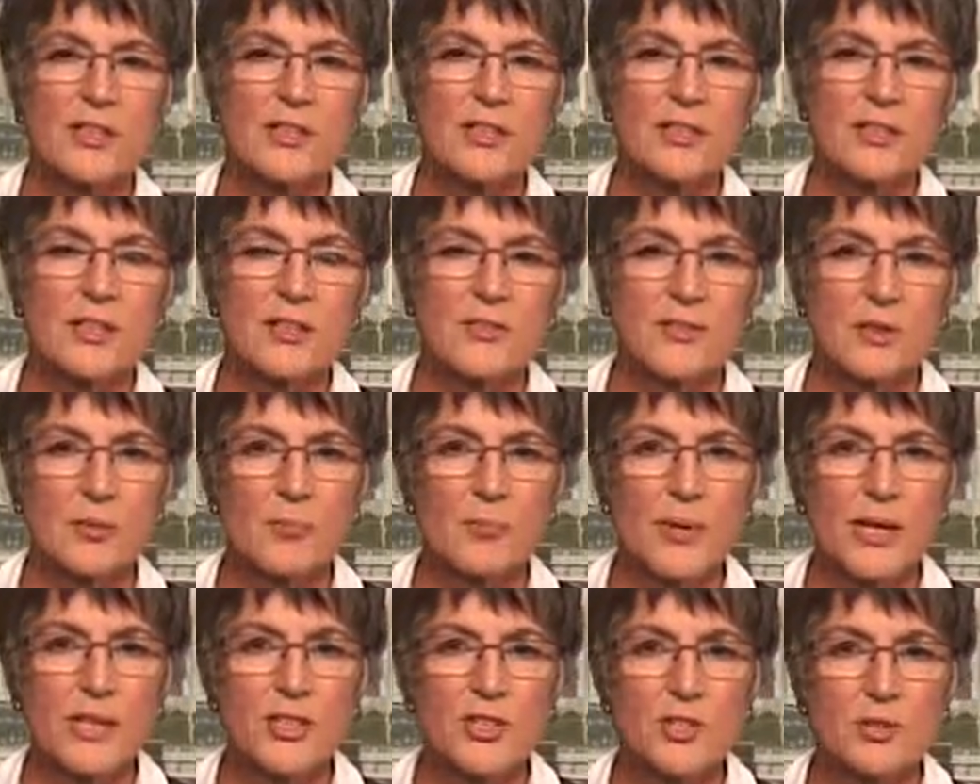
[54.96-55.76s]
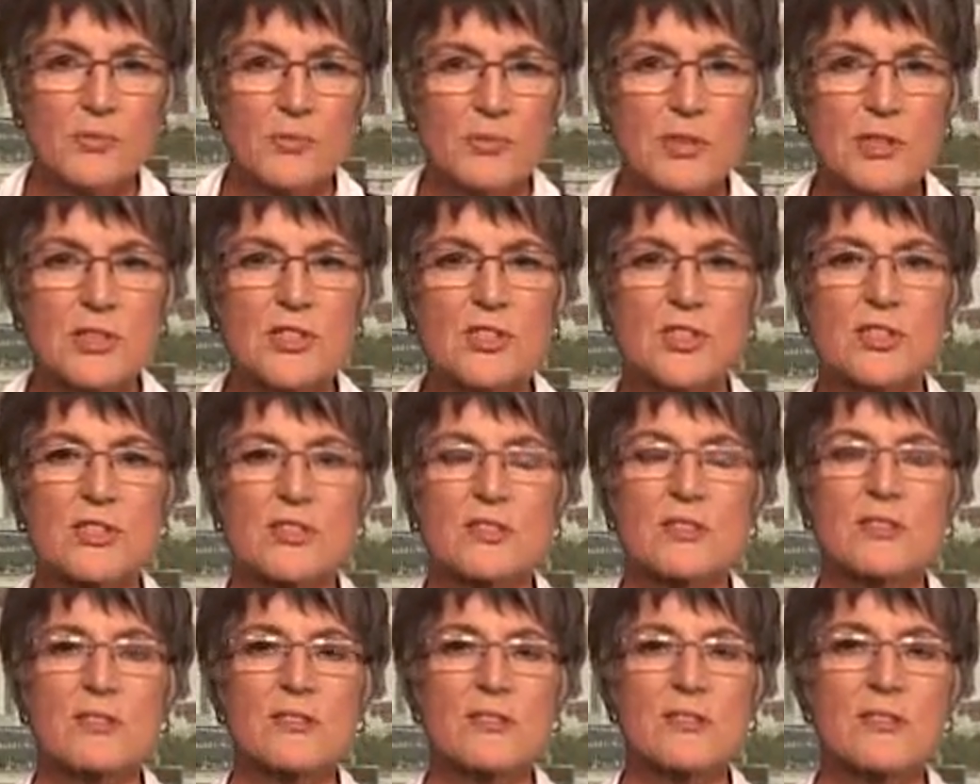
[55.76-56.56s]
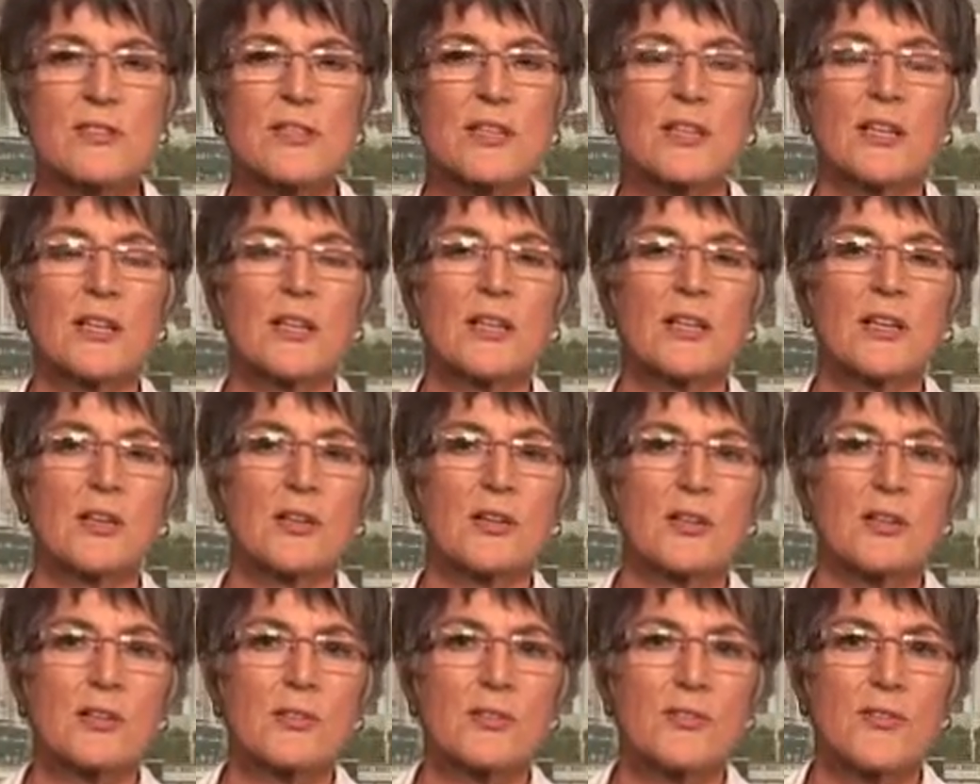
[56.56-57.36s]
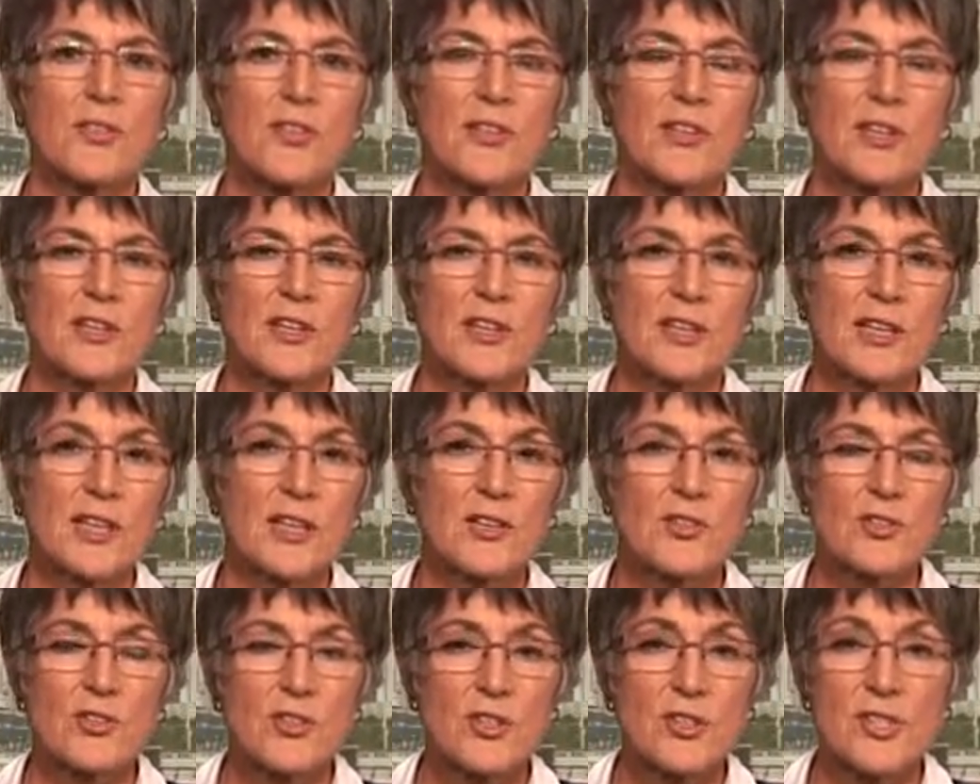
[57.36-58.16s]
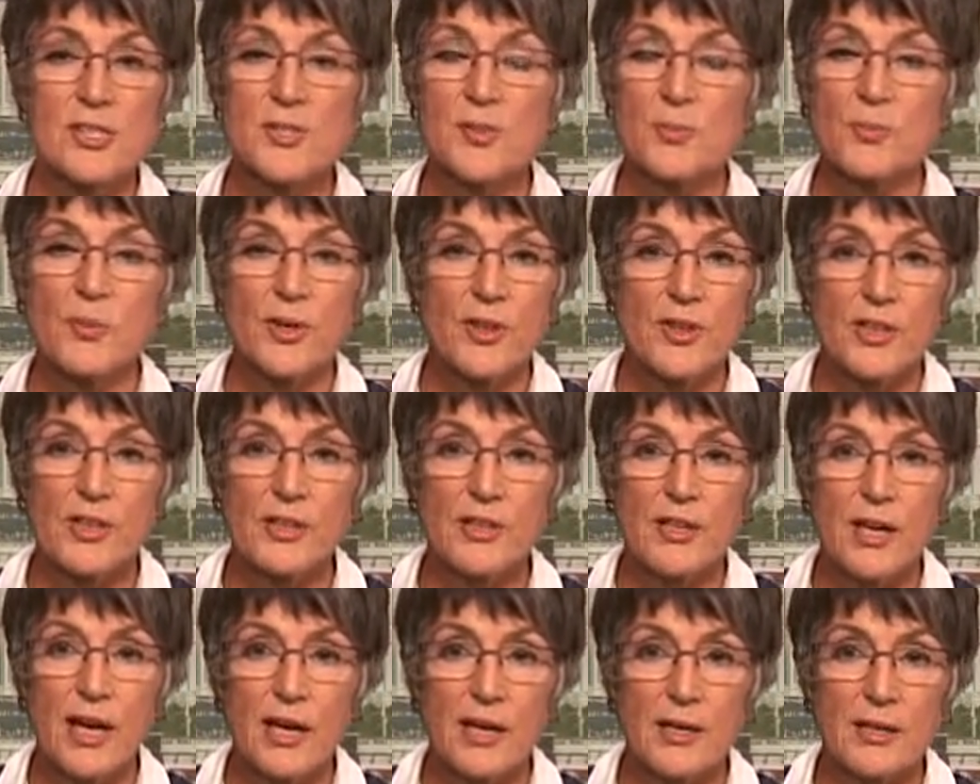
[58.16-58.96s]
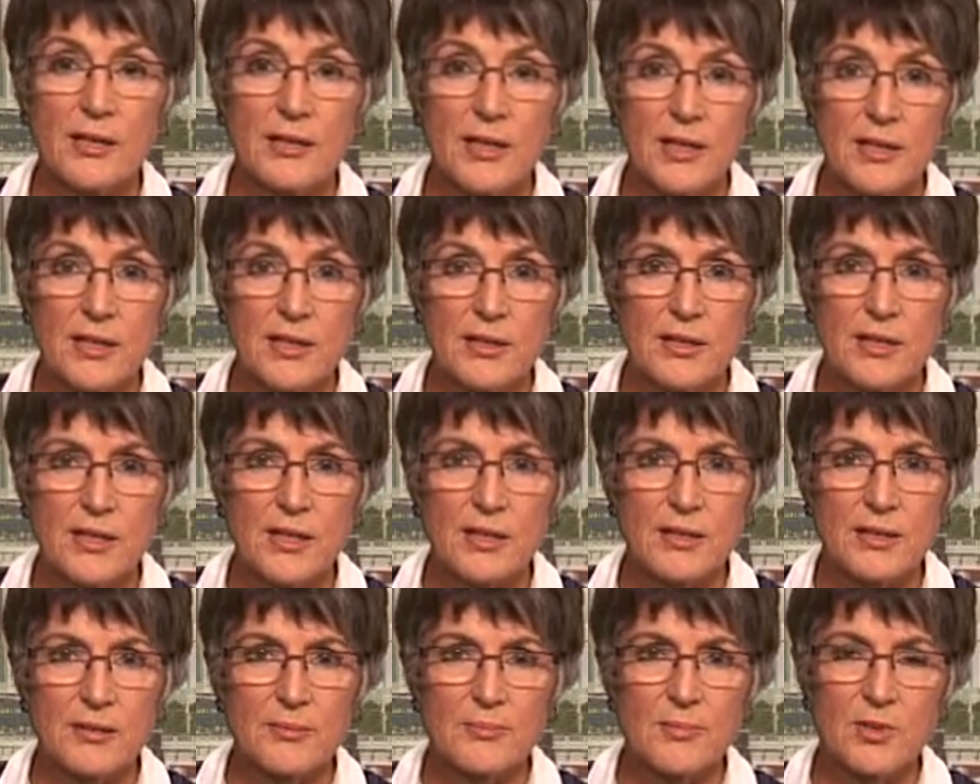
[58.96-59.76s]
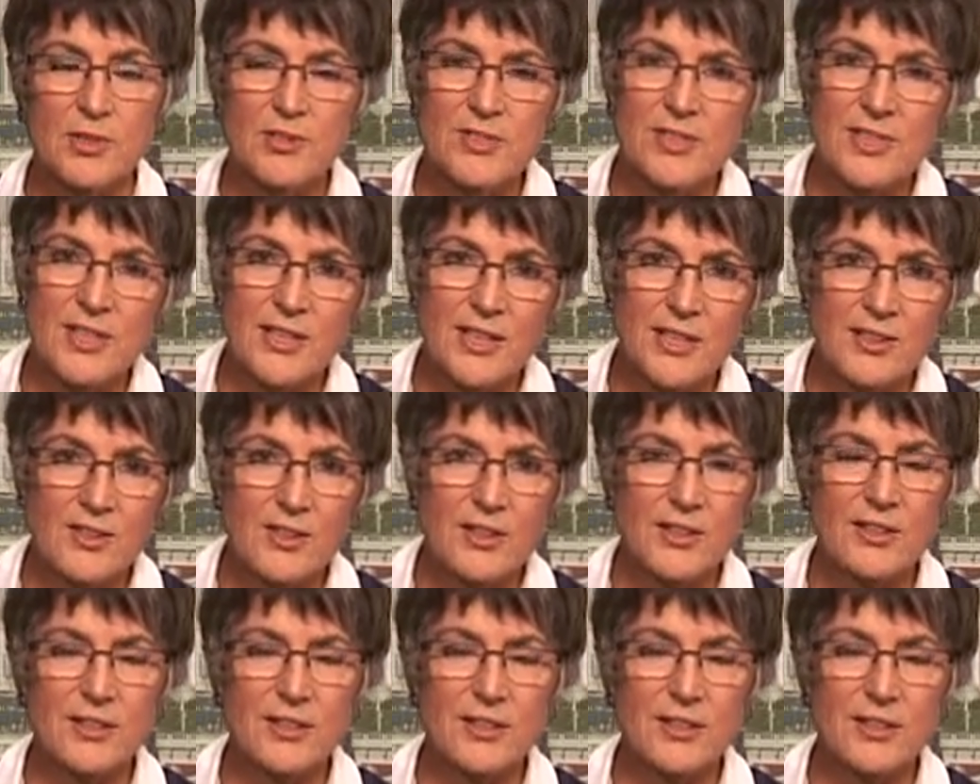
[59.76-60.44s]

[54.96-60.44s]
of the major religions of the countries within our area. Not saying that it